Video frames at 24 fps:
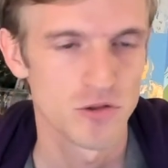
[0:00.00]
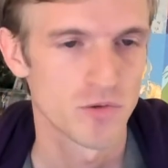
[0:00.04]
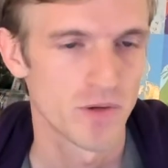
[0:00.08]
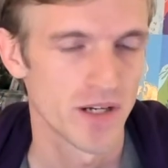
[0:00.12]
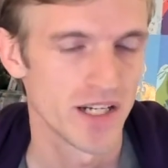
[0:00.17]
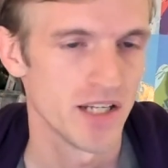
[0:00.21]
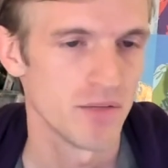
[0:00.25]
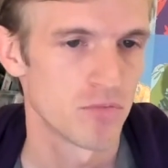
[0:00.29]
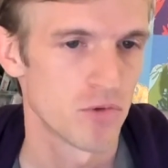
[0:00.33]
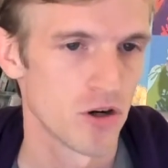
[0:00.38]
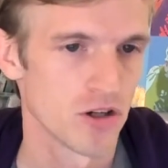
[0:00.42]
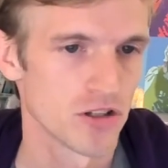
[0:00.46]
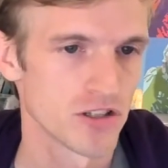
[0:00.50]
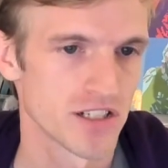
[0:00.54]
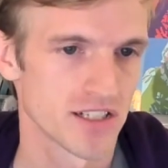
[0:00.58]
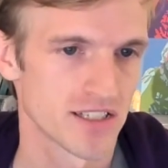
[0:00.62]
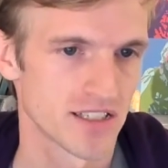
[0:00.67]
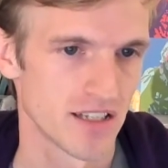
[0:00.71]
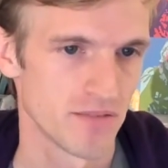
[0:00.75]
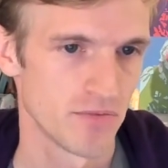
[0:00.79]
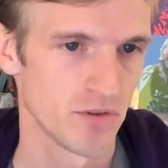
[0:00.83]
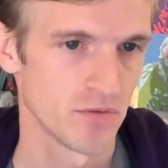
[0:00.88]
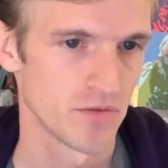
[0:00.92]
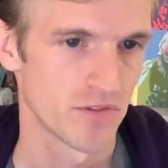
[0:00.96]
20
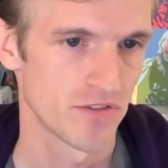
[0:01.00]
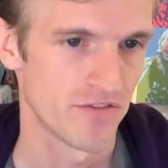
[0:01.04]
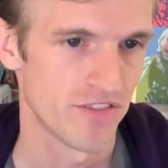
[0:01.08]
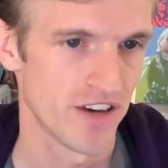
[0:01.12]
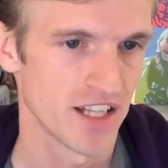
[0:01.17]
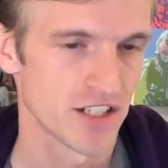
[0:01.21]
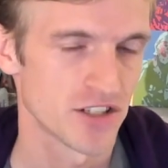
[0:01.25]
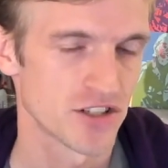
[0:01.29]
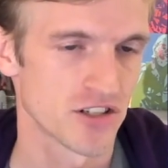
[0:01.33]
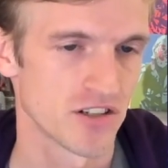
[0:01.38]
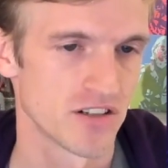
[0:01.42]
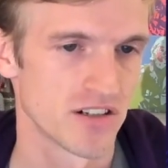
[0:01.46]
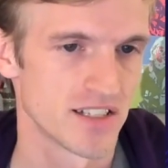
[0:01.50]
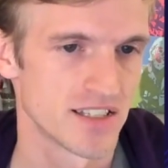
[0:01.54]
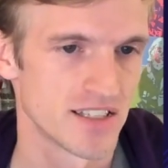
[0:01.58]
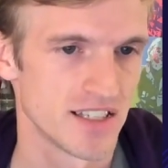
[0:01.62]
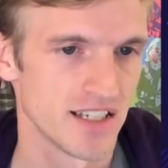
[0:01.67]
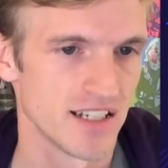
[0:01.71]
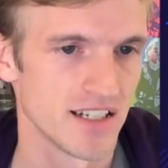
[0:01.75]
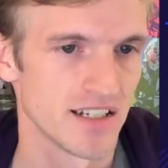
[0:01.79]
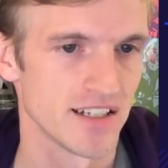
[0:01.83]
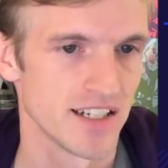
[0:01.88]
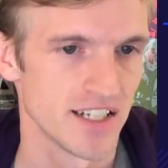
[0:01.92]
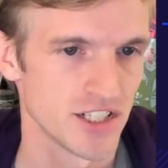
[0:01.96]
projects that we would fetch on a
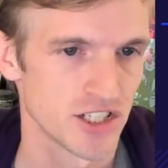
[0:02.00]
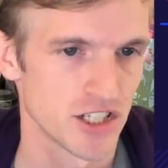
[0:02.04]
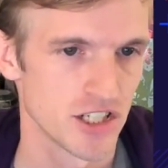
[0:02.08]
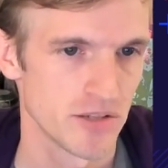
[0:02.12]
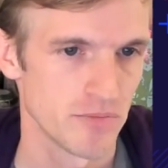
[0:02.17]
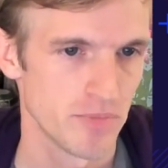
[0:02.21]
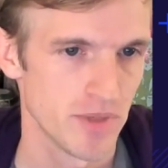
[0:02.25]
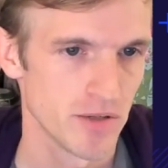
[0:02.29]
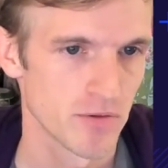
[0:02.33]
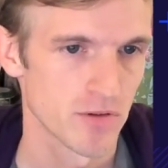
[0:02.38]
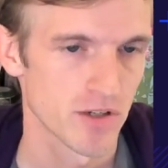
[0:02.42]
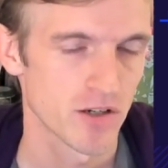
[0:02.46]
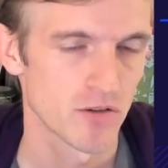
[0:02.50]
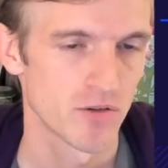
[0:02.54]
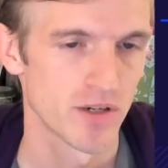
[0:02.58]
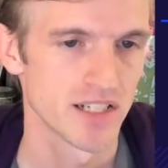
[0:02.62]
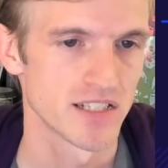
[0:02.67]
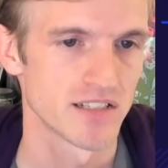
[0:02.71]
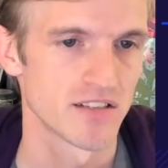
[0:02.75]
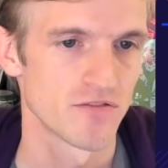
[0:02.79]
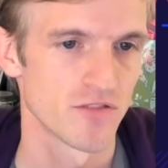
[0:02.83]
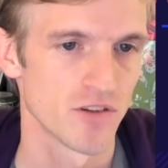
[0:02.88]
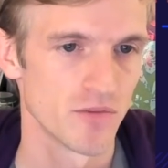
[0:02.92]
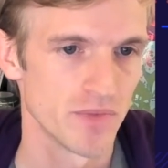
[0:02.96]
single HTTP
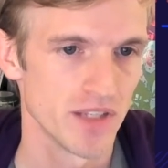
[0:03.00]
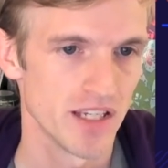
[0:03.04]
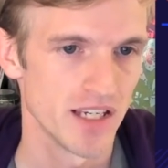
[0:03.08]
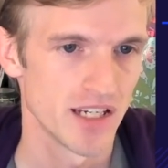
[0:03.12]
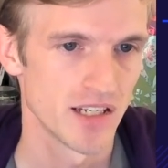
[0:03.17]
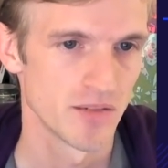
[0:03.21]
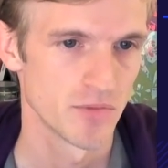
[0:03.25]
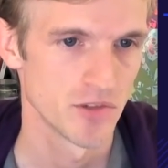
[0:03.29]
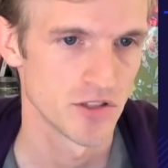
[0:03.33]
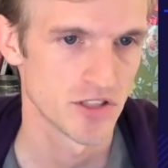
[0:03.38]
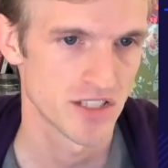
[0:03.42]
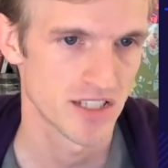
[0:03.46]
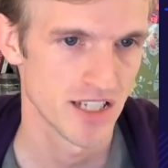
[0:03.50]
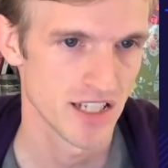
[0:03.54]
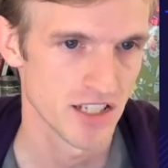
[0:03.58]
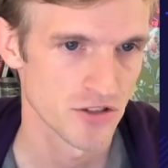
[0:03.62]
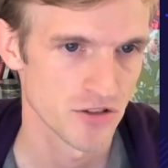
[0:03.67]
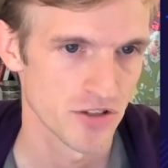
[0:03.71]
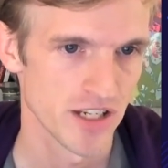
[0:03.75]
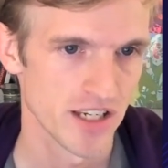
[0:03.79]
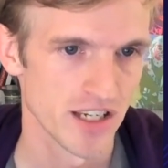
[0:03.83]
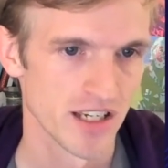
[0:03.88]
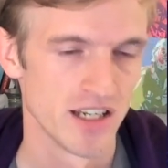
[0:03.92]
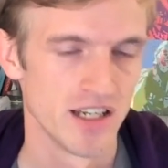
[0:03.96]
request from the innermost
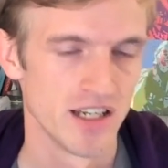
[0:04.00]
sentry